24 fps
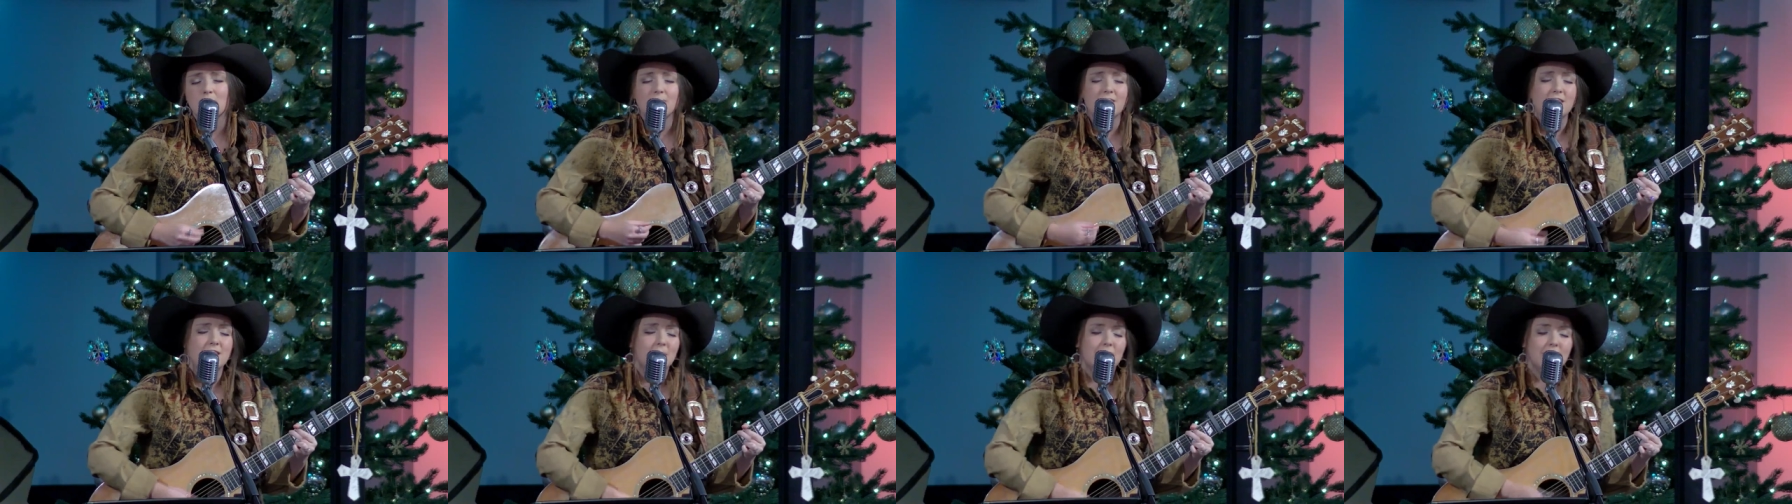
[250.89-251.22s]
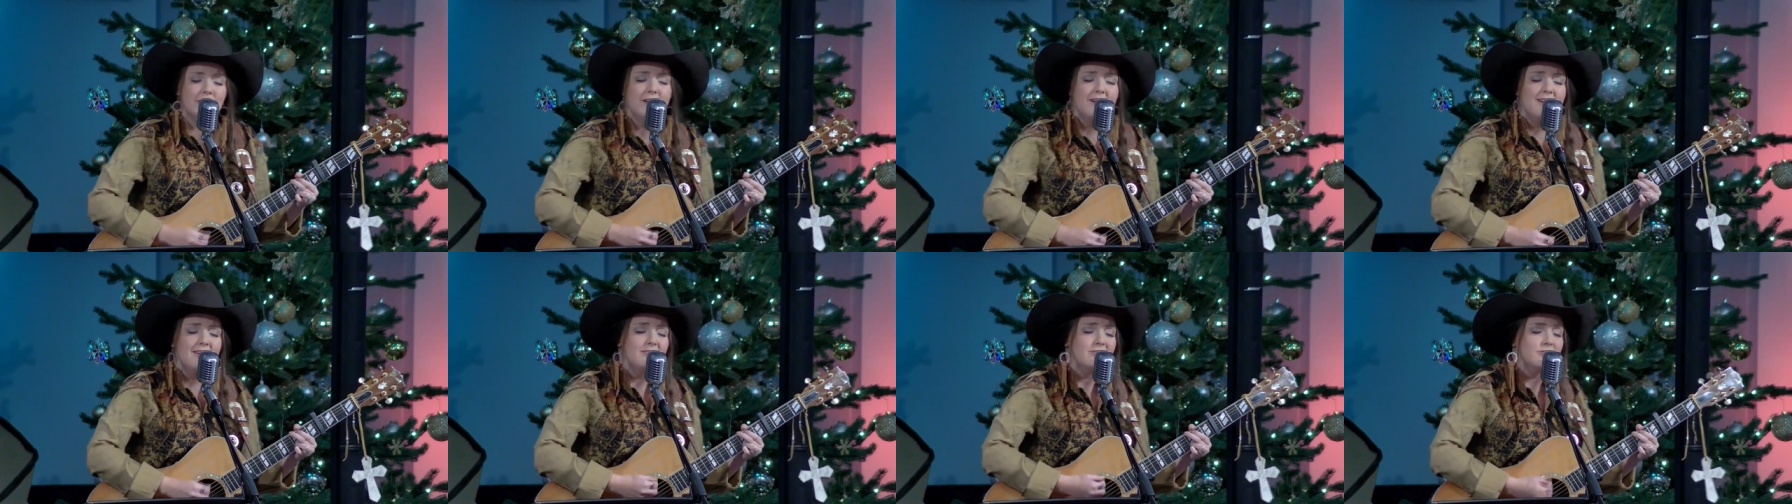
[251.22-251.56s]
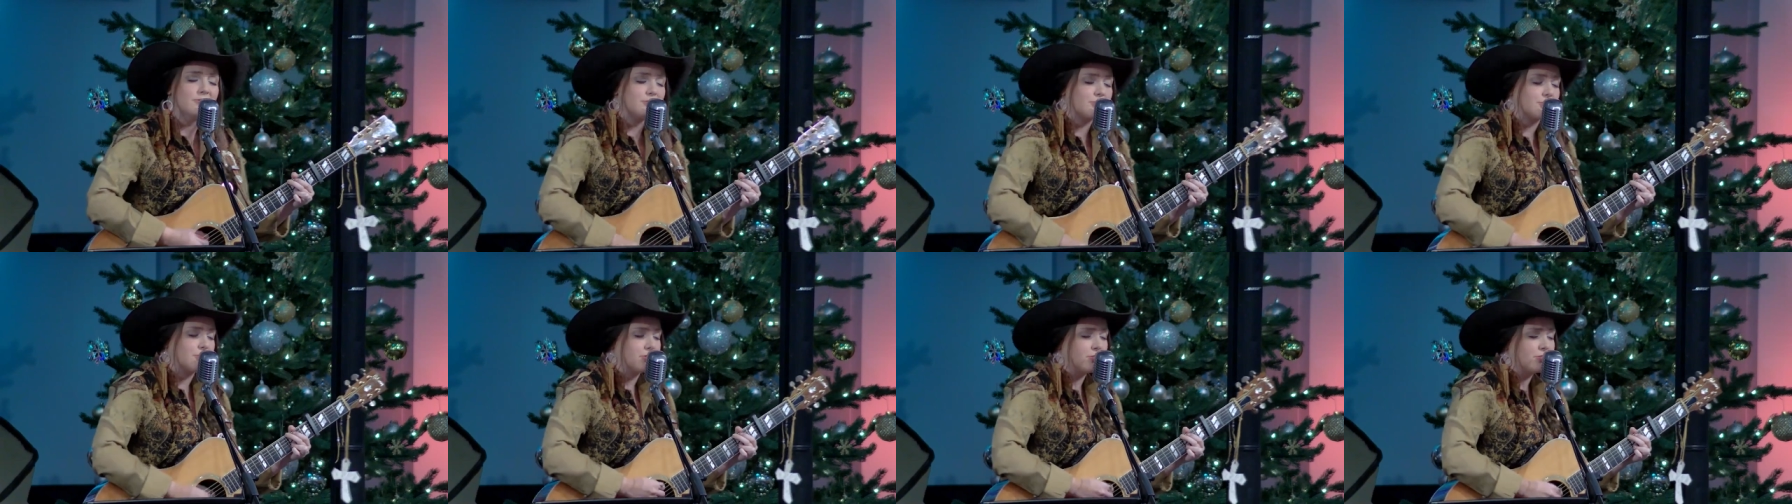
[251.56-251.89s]
when he
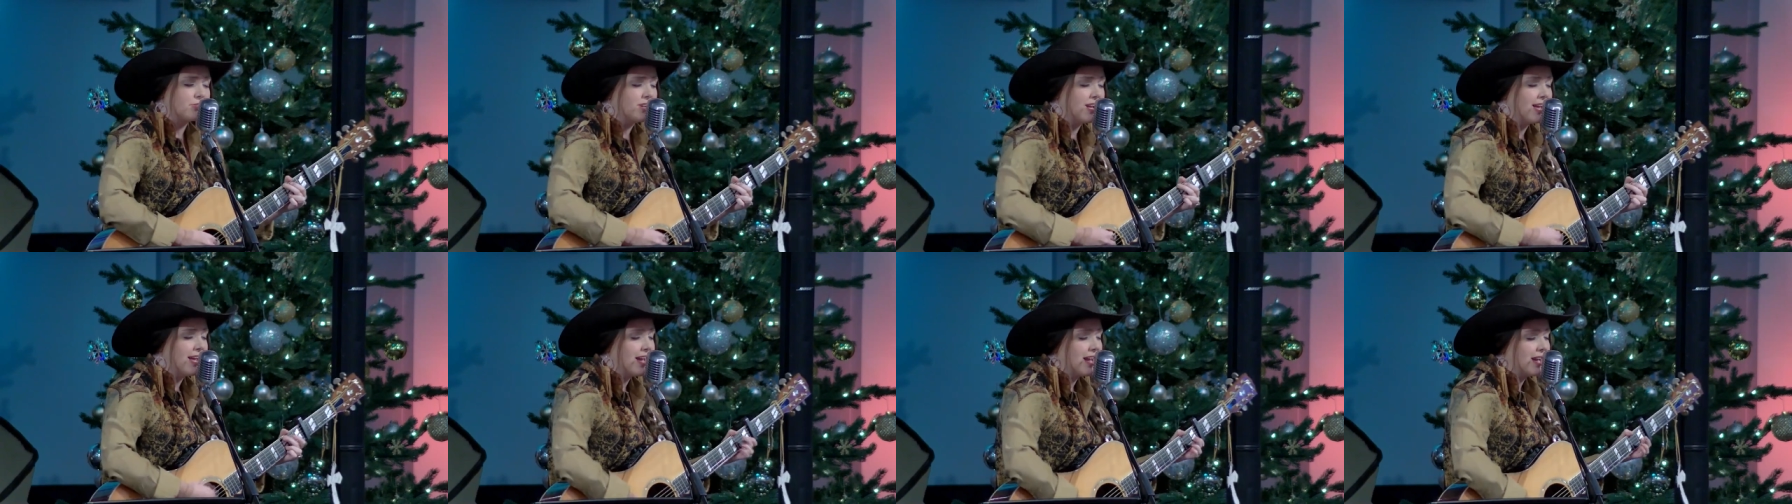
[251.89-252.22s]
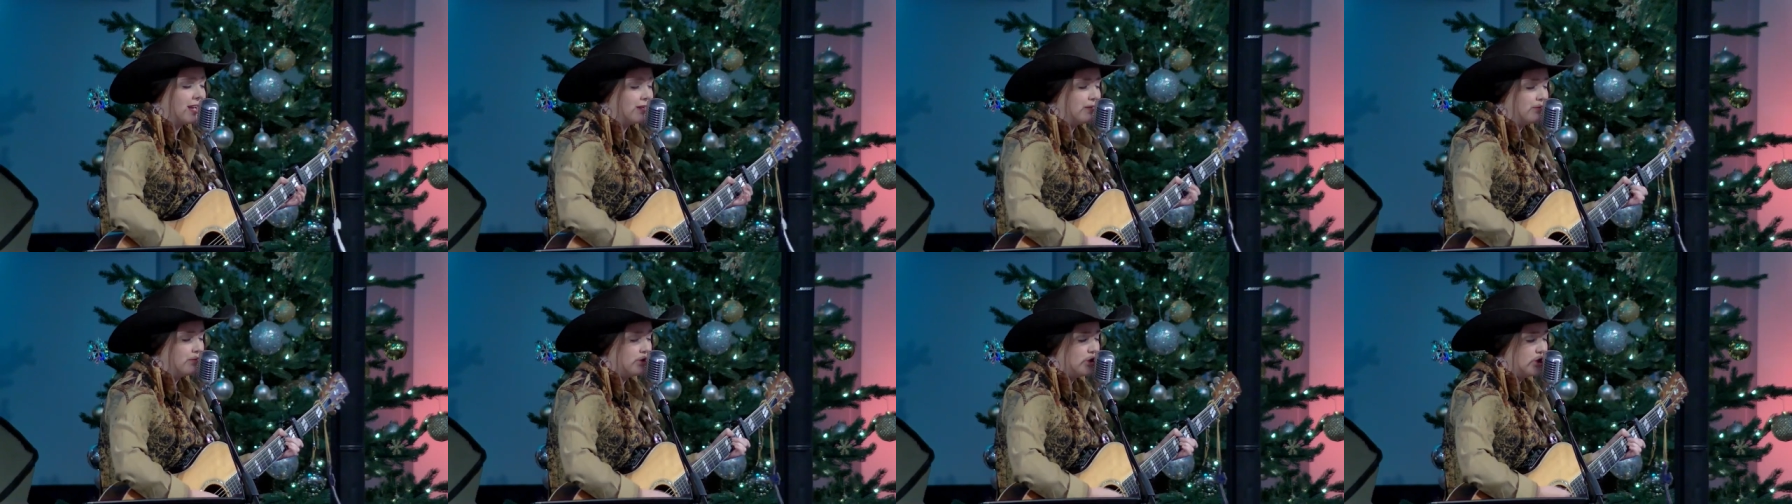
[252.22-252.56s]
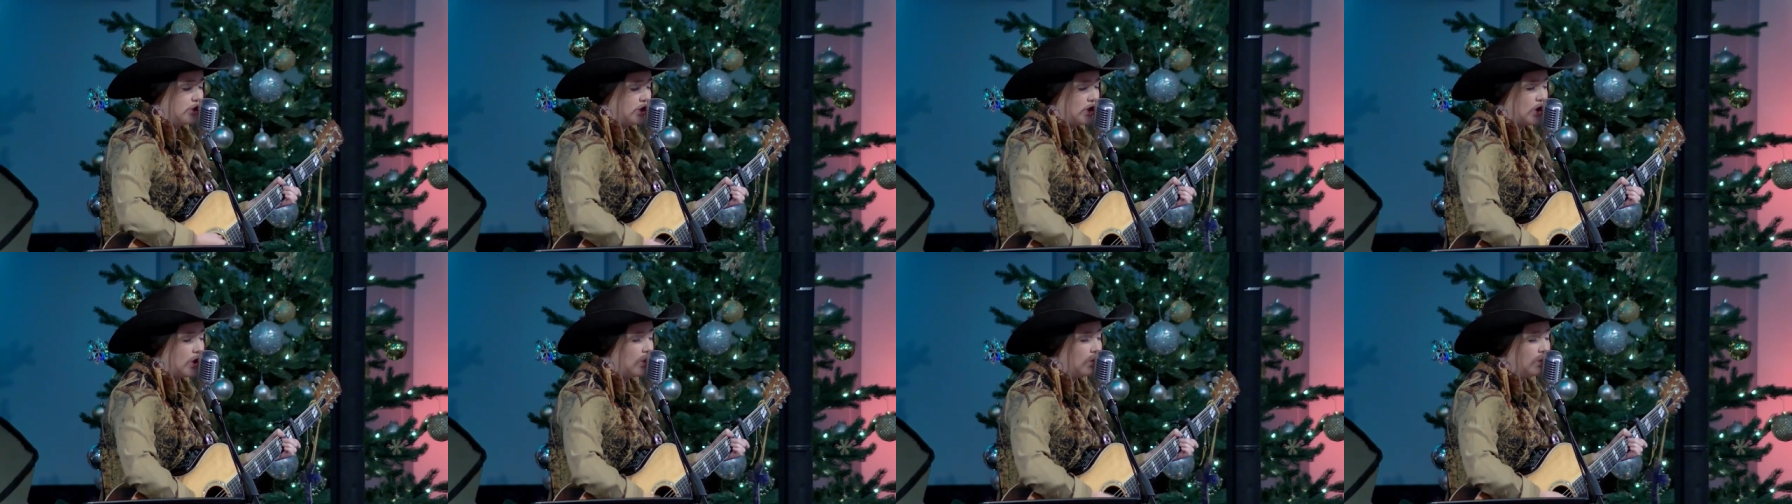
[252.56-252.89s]
calls your name,
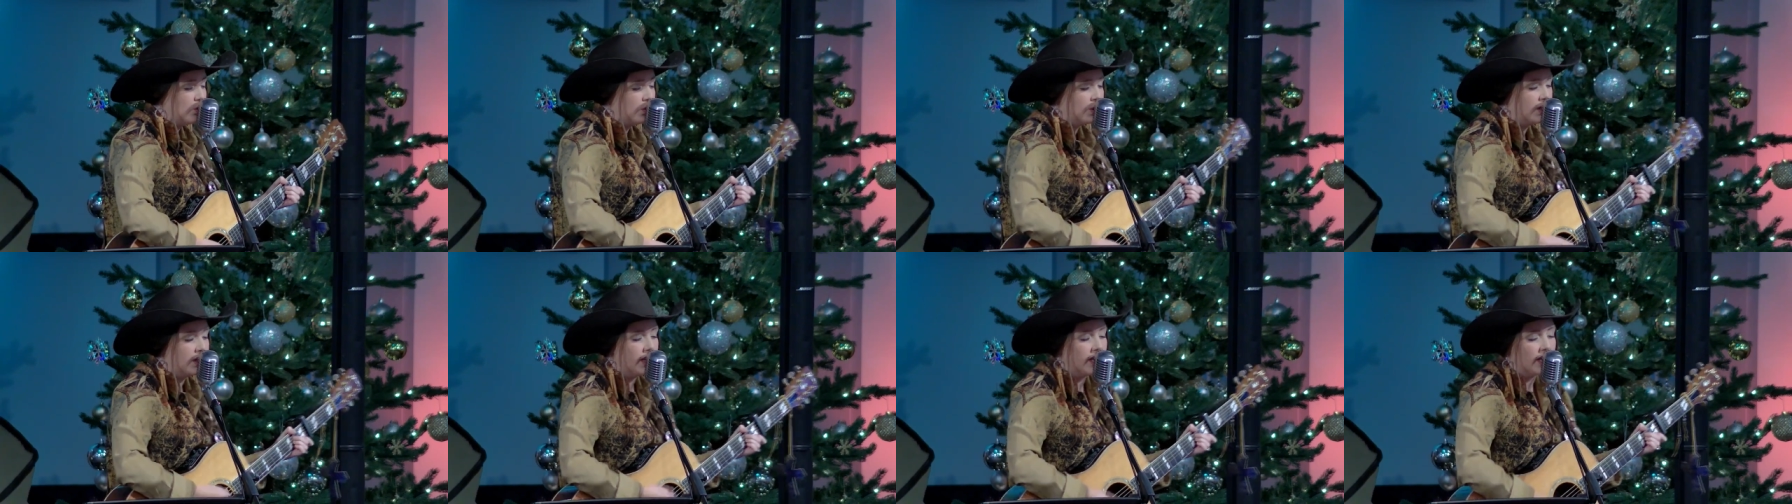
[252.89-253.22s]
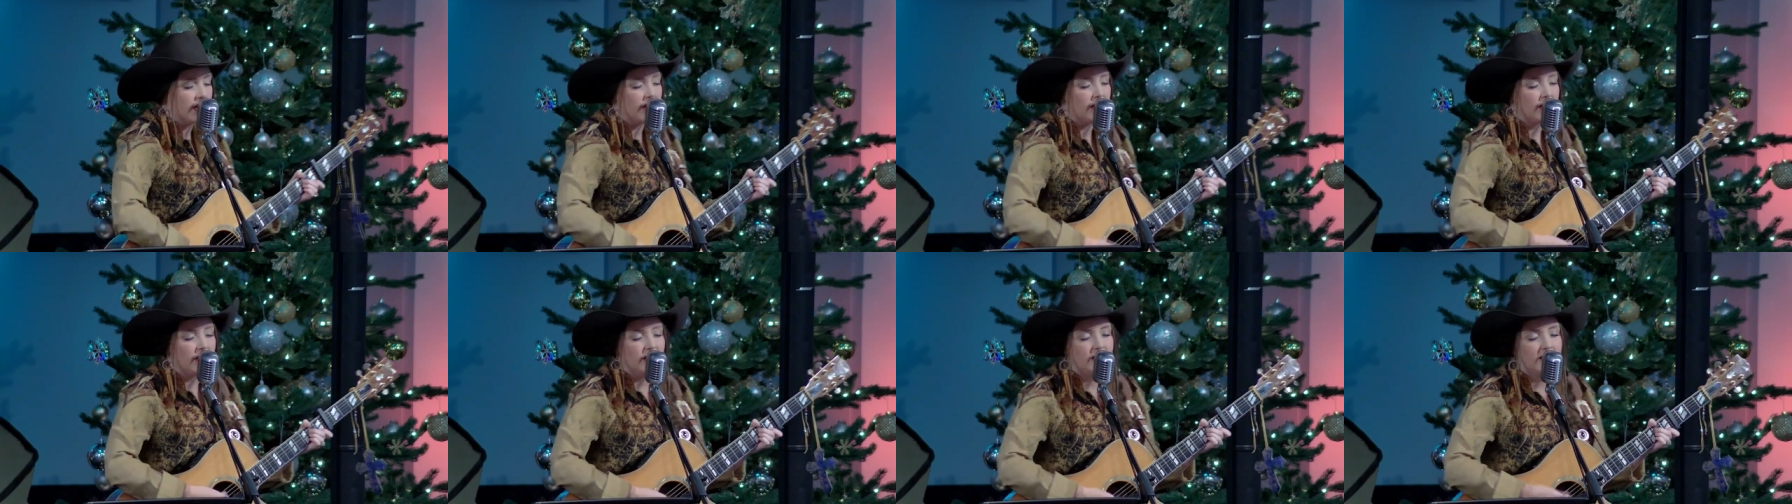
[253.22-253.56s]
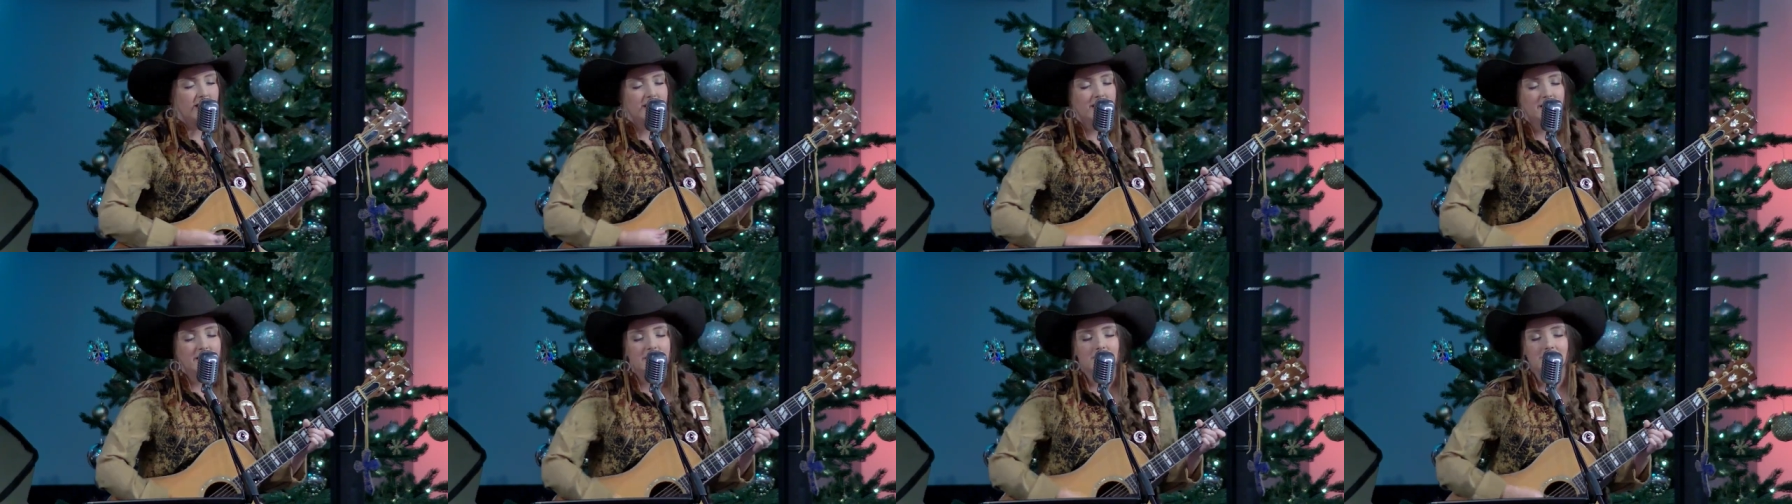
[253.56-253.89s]

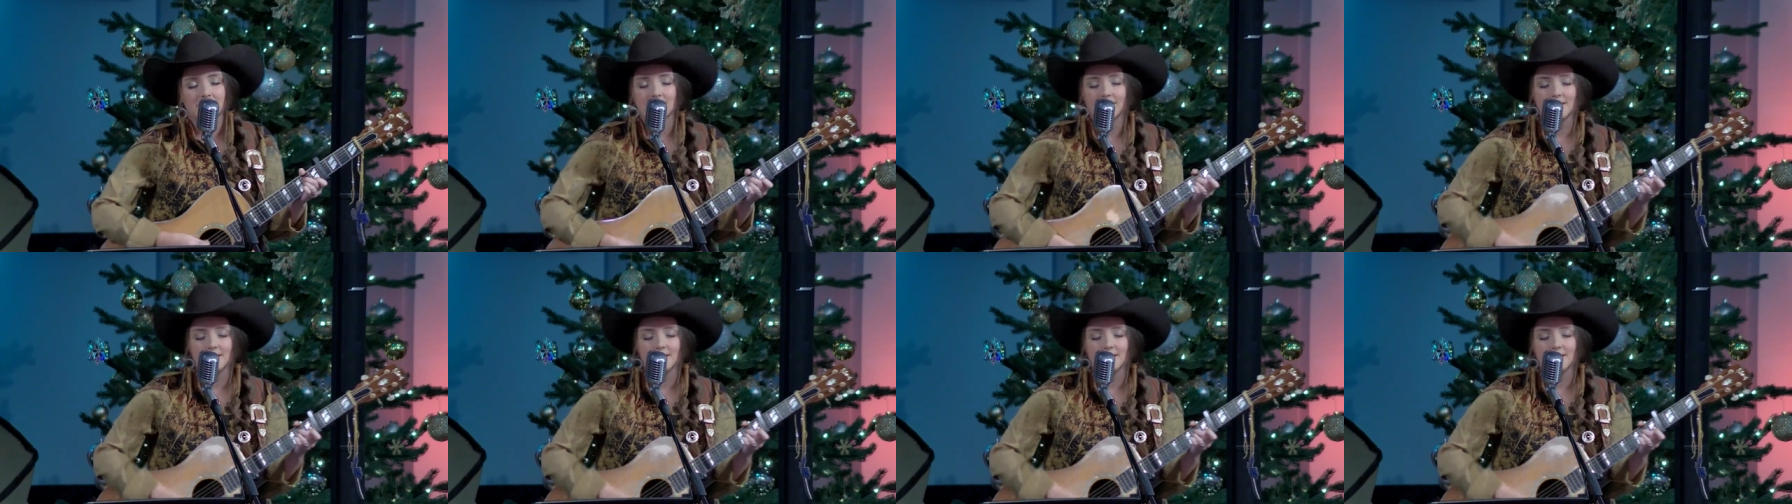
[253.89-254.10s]
Jolene.